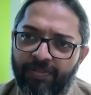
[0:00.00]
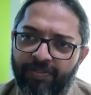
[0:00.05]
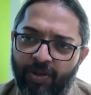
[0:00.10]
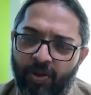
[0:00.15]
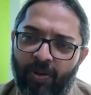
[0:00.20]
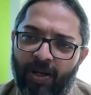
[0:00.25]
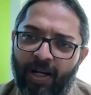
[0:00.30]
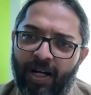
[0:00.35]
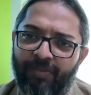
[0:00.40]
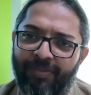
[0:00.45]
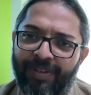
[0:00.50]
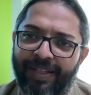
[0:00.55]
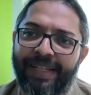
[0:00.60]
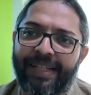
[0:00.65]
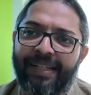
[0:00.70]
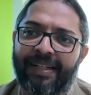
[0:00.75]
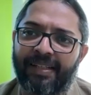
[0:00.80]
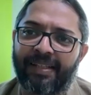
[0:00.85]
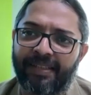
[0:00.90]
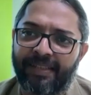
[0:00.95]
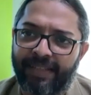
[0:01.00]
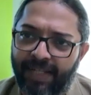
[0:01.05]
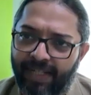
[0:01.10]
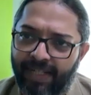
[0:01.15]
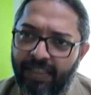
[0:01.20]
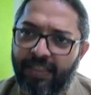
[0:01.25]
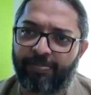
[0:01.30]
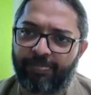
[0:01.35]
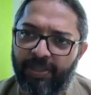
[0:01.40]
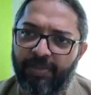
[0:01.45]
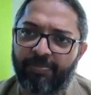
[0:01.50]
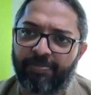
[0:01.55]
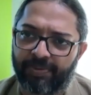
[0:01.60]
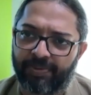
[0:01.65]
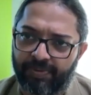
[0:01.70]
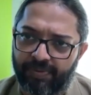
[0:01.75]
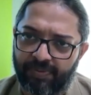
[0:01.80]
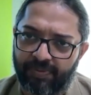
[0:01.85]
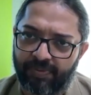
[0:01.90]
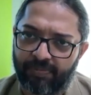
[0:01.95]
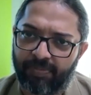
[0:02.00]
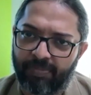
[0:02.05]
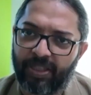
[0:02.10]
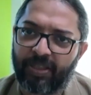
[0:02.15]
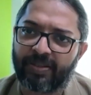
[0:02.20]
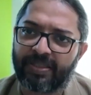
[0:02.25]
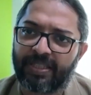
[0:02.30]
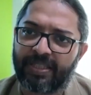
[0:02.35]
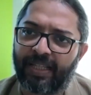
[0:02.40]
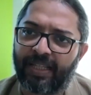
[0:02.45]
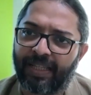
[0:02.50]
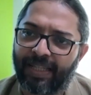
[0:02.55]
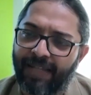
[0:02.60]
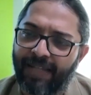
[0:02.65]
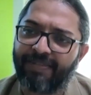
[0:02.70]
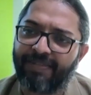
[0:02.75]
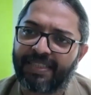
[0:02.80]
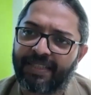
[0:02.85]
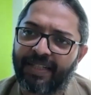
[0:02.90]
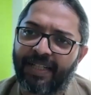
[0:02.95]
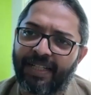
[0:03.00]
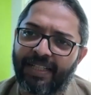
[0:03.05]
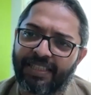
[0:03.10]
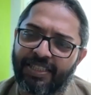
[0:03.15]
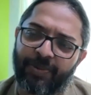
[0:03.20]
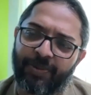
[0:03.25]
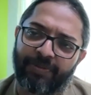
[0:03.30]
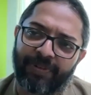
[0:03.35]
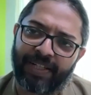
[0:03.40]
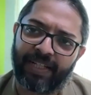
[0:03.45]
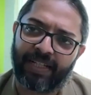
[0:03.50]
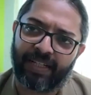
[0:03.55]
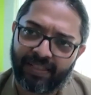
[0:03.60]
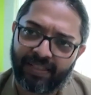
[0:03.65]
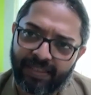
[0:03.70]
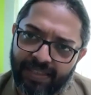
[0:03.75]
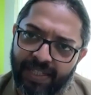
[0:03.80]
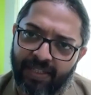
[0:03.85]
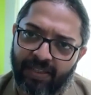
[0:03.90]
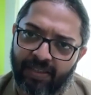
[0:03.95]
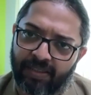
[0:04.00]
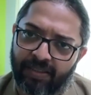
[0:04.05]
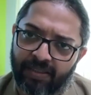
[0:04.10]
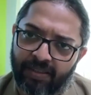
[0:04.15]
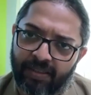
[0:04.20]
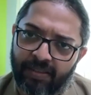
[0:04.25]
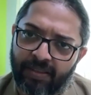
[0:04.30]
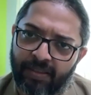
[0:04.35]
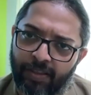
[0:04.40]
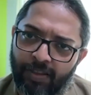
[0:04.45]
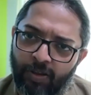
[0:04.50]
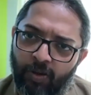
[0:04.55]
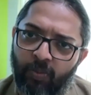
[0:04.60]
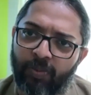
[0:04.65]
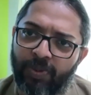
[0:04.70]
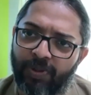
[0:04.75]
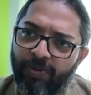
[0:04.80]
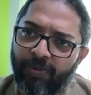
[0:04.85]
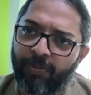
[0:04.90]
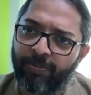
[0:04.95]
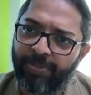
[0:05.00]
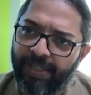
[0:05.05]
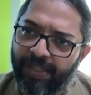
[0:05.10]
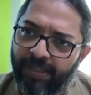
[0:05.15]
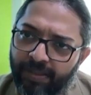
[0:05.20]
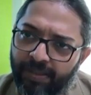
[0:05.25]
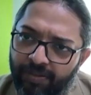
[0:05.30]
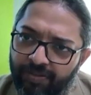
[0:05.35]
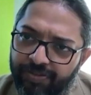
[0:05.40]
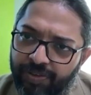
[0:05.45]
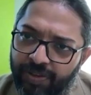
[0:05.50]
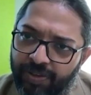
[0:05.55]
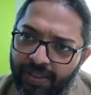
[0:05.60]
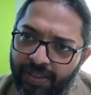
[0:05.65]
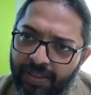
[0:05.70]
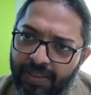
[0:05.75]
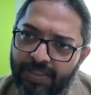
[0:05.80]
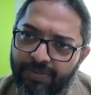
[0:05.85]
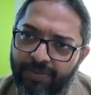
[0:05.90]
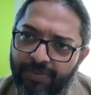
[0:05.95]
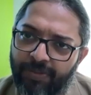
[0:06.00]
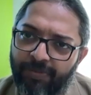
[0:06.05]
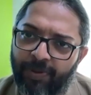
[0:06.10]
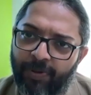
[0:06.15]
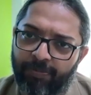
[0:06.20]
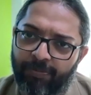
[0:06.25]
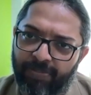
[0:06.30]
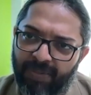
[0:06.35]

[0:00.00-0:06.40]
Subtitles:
of Goa are very content people because our lifestyles were very content. We would be in the fields, we would